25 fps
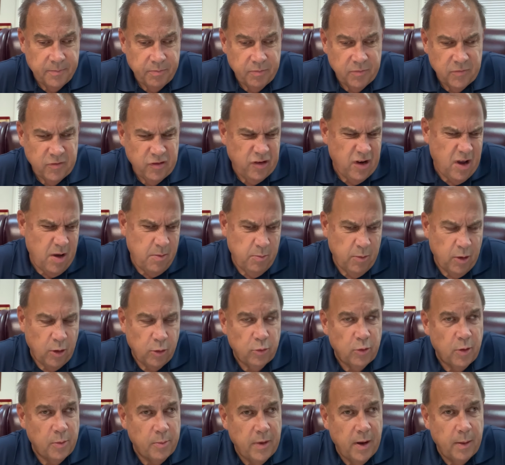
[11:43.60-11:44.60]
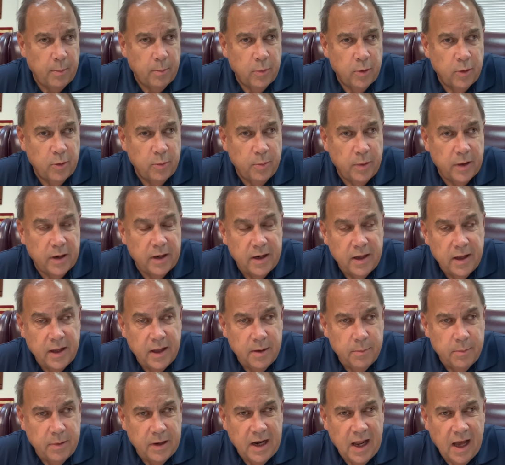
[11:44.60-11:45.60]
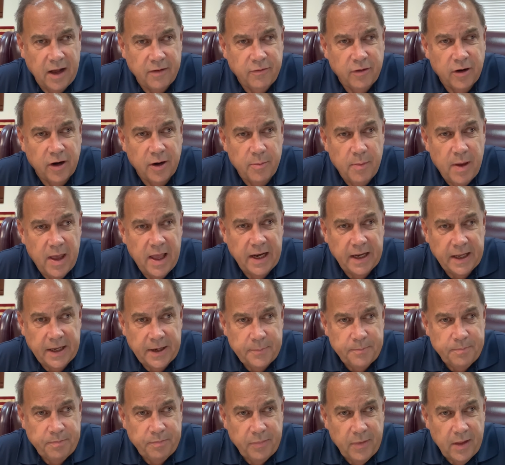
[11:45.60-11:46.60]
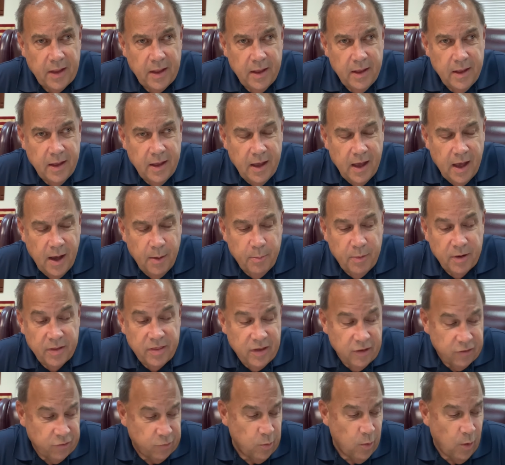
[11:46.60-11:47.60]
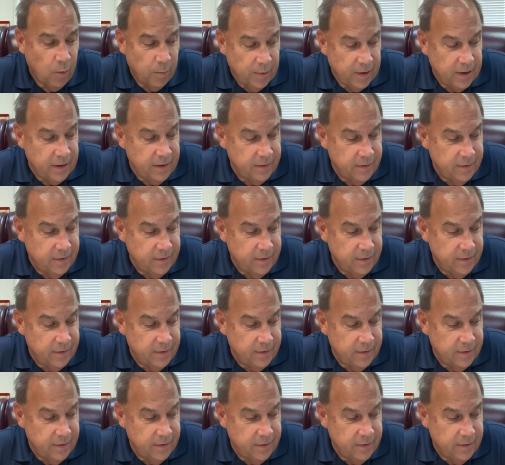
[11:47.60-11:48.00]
Some are remembered, but not very many. But this woman